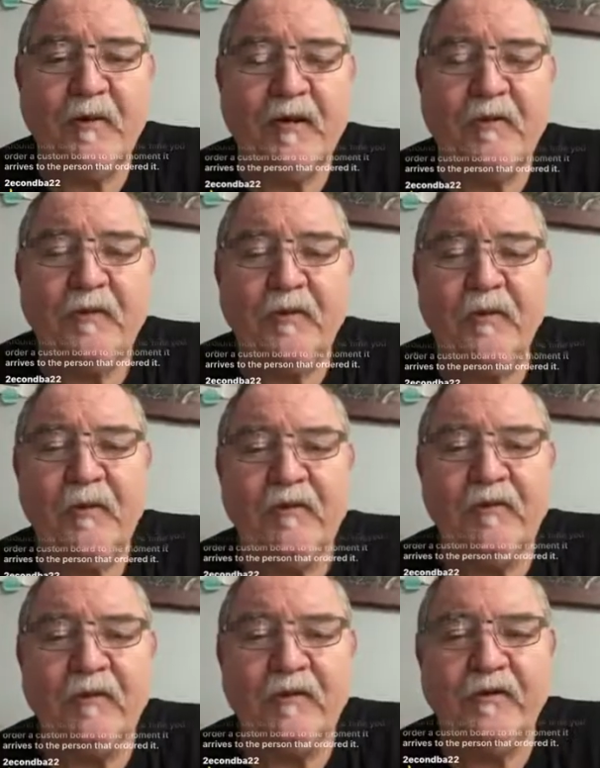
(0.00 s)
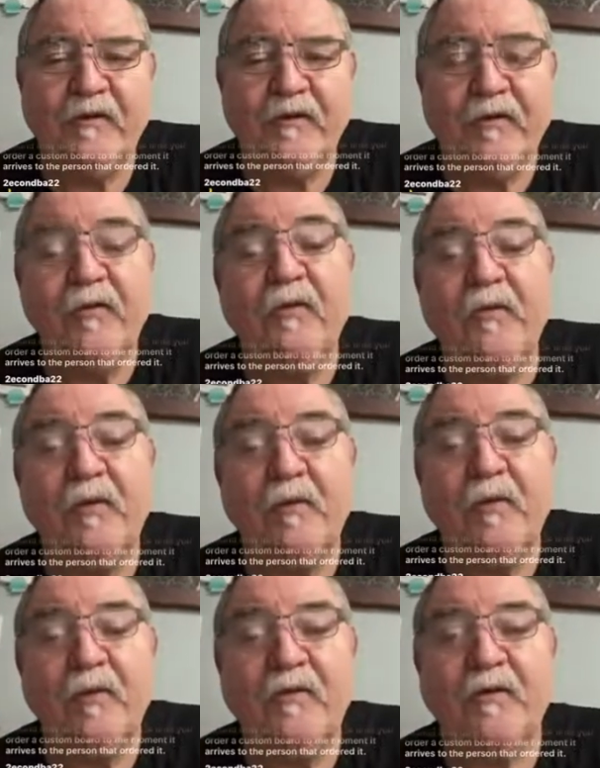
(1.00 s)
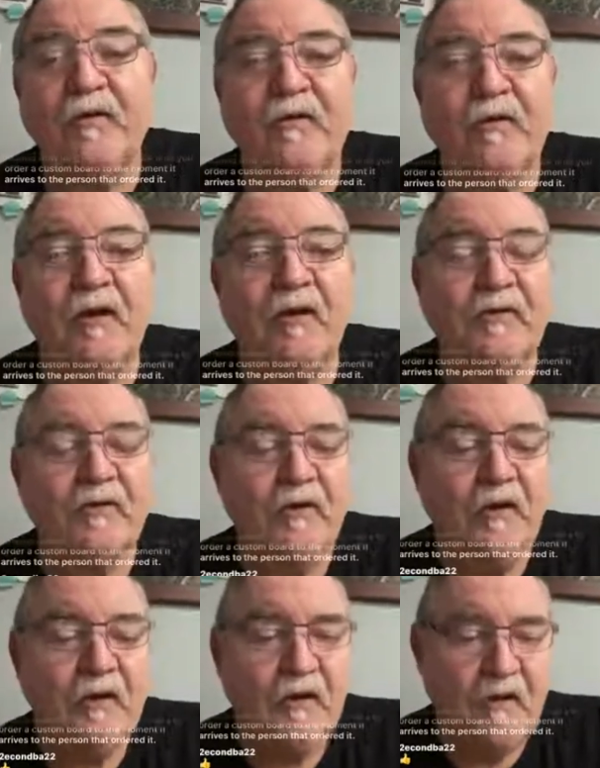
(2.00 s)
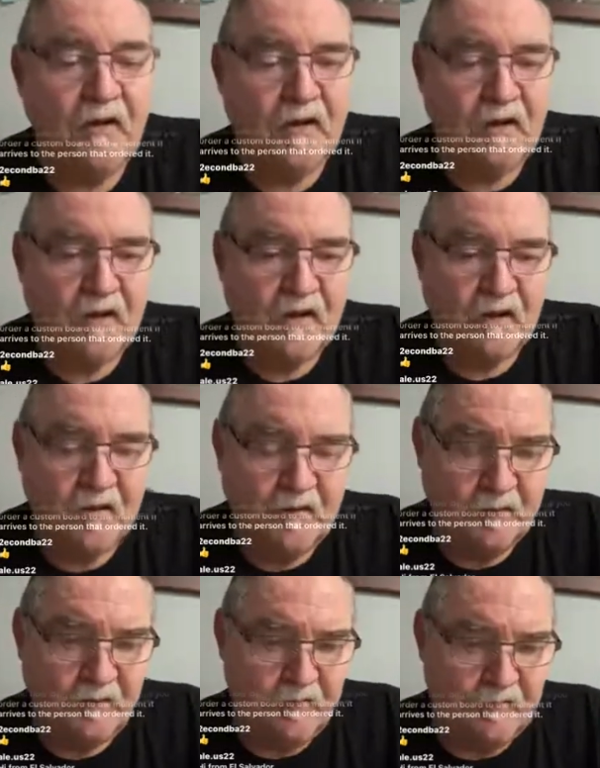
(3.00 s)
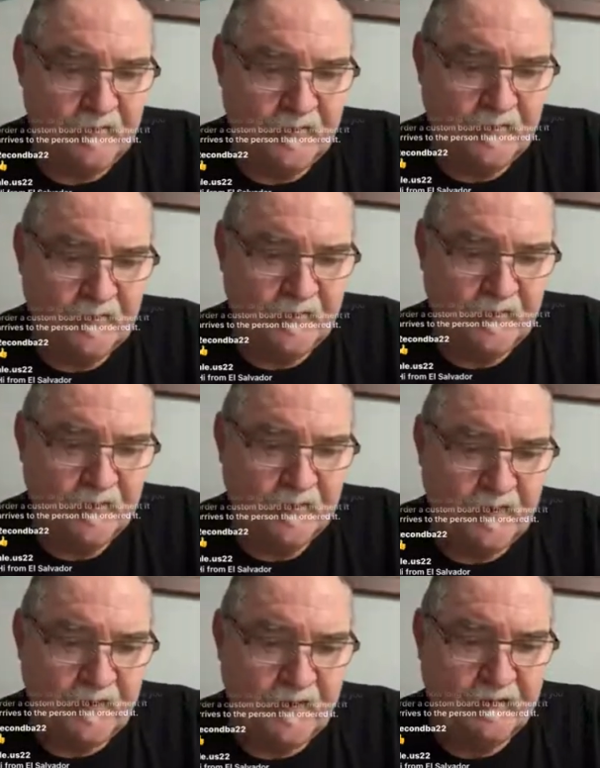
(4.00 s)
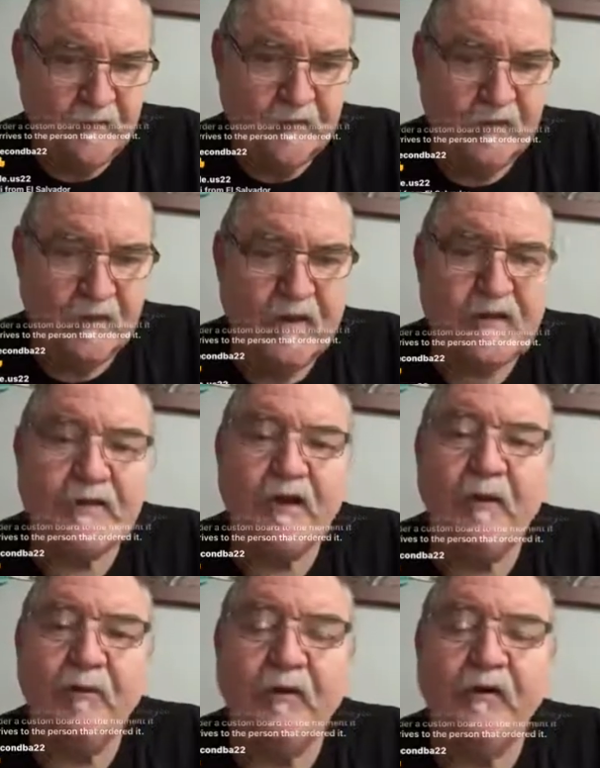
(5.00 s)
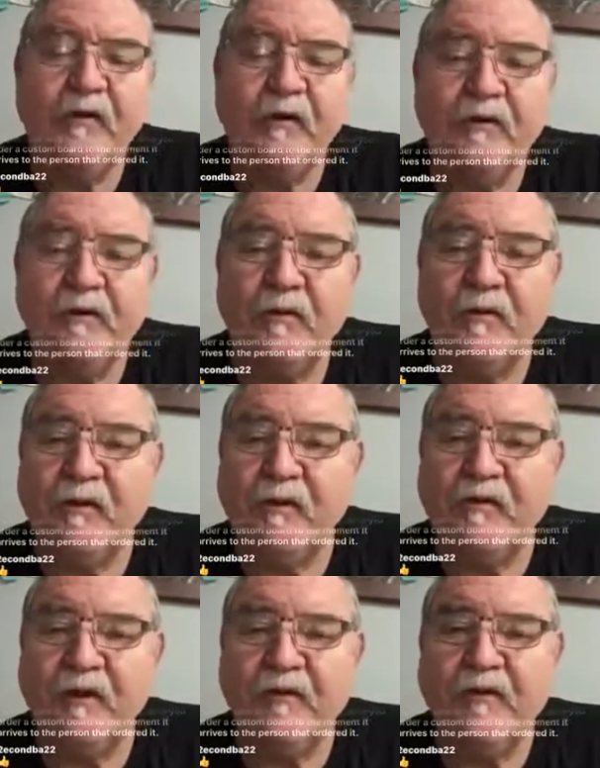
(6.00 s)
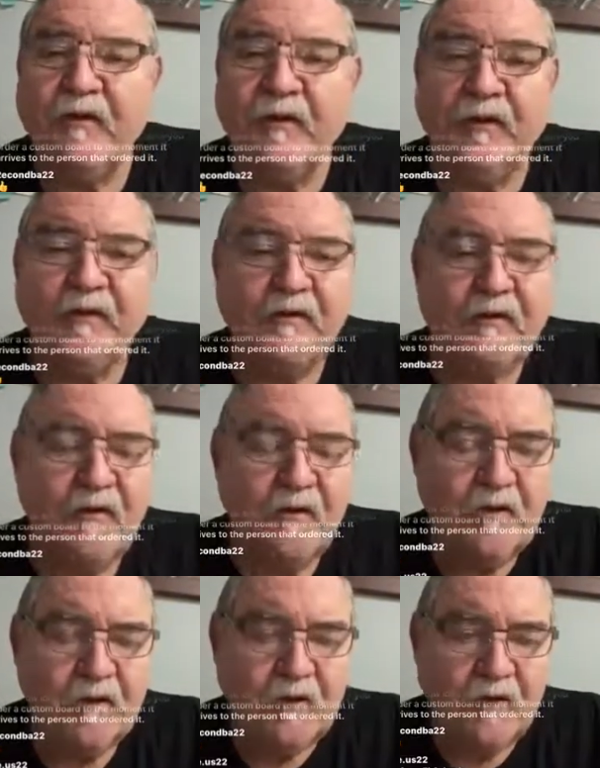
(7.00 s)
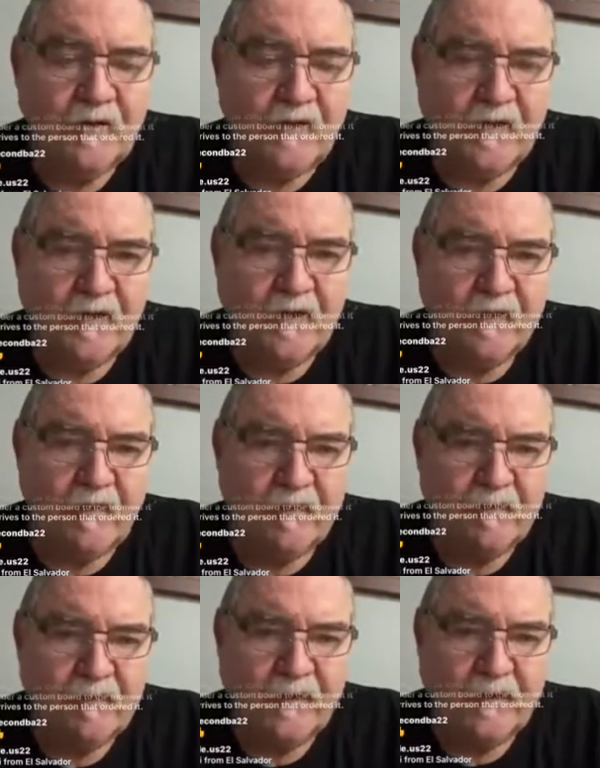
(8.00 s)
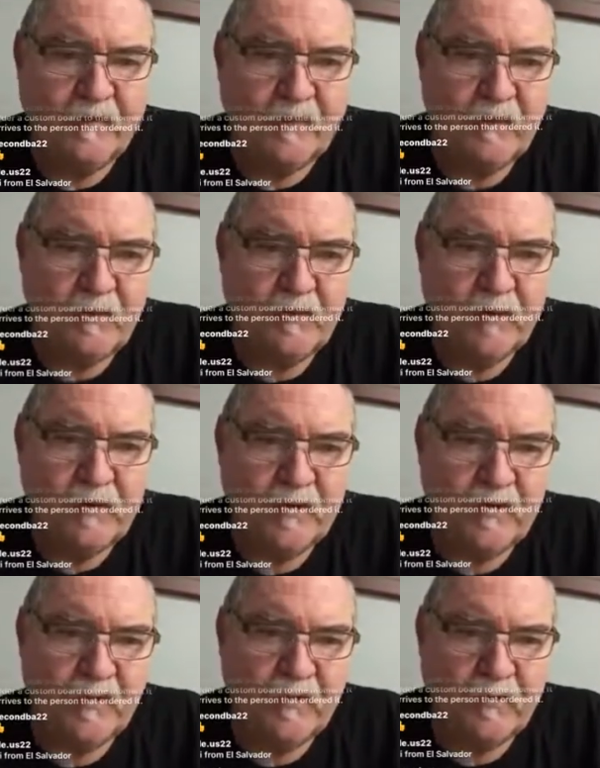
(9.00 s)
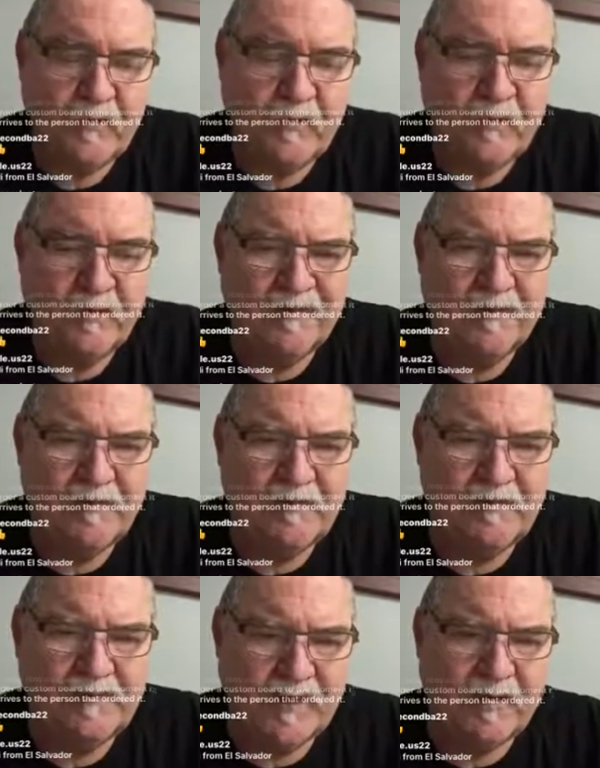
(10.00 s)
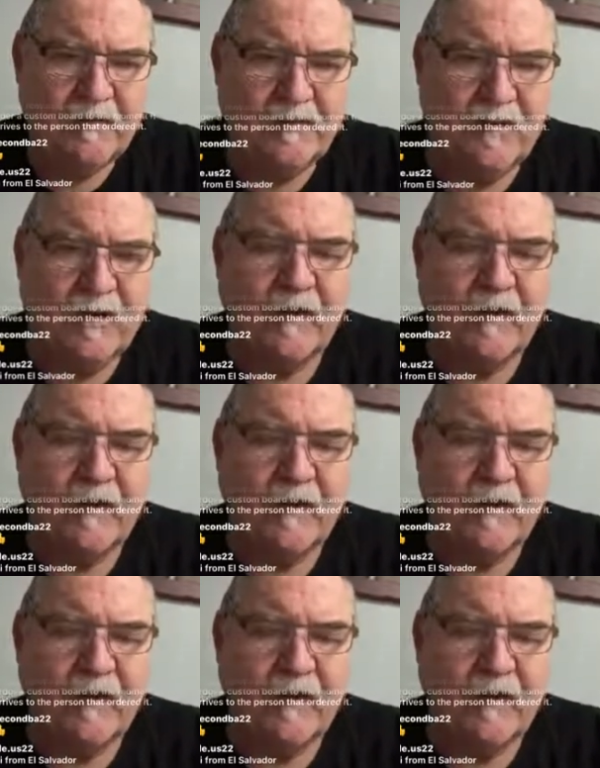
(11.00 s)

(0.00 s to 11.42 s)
pretty much gets most of credit for twin fins or two fin boards these days. But there were a lot of other great shapers that through the 70s played with